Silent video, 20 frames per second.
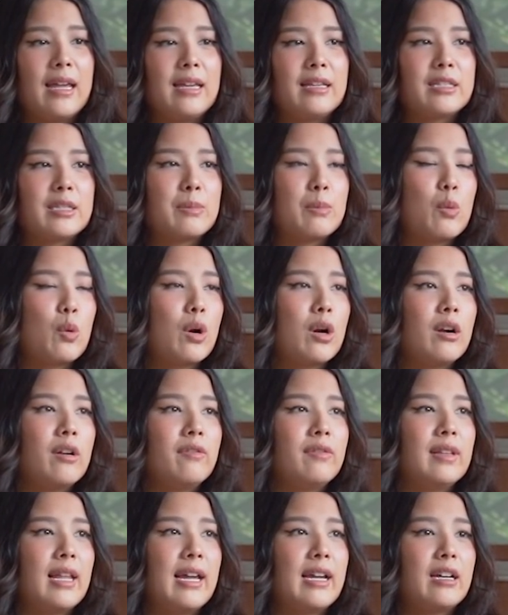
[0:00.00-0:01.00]
It's more
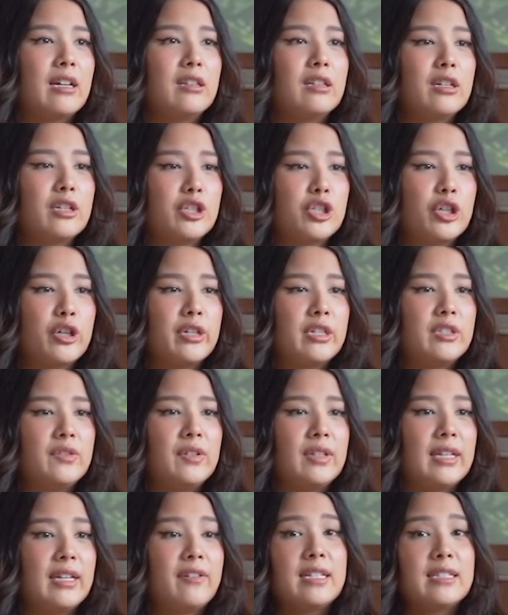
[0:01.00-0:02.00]
of like a luxurious
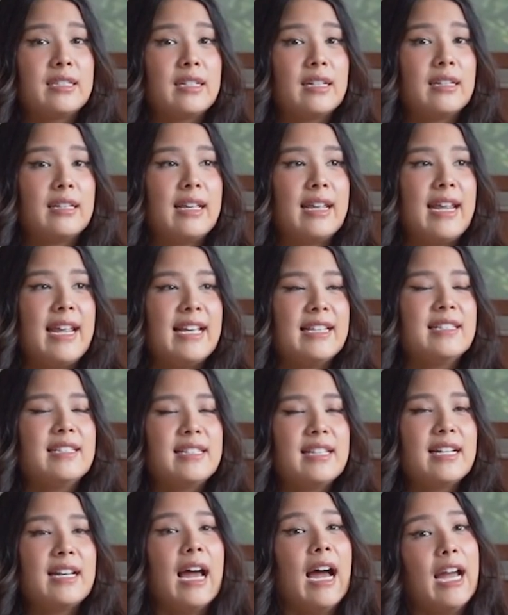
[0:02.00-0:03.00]
feeling. It's an
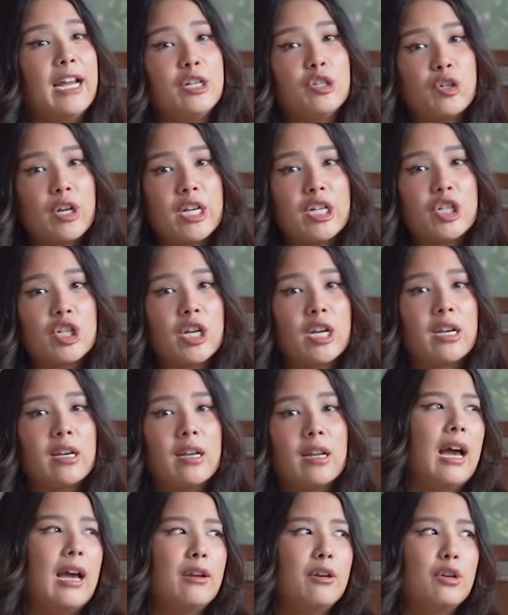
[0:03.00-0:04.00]
instant
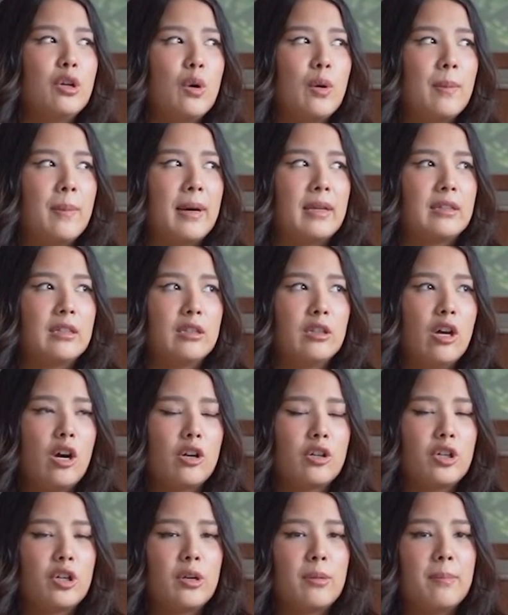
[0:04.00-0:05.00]
hydration. I don't know about the
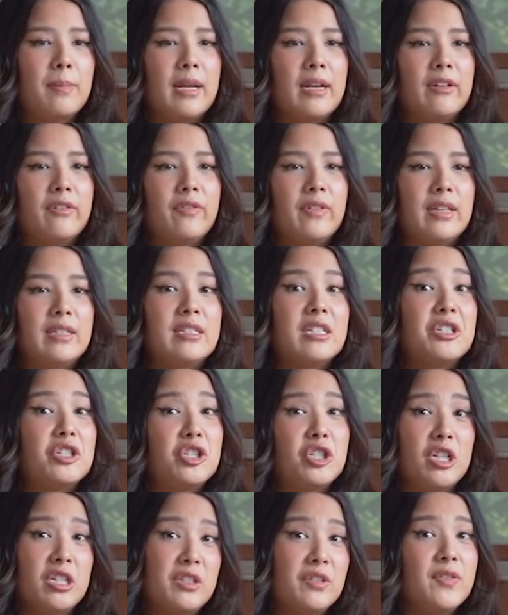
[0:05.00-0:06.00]
long-term benefits. It
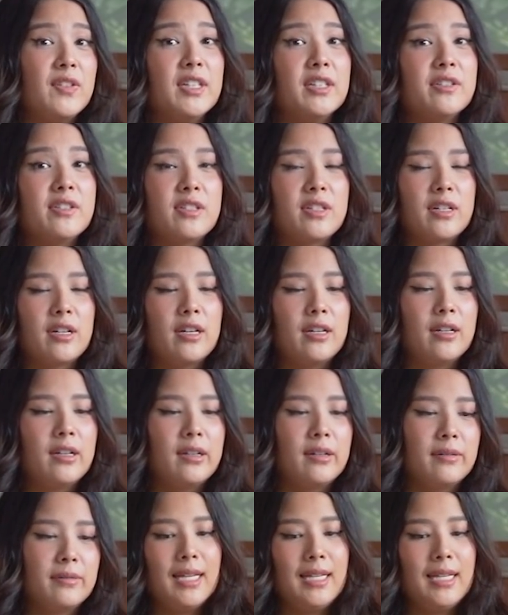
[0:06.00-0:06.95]
just feels good.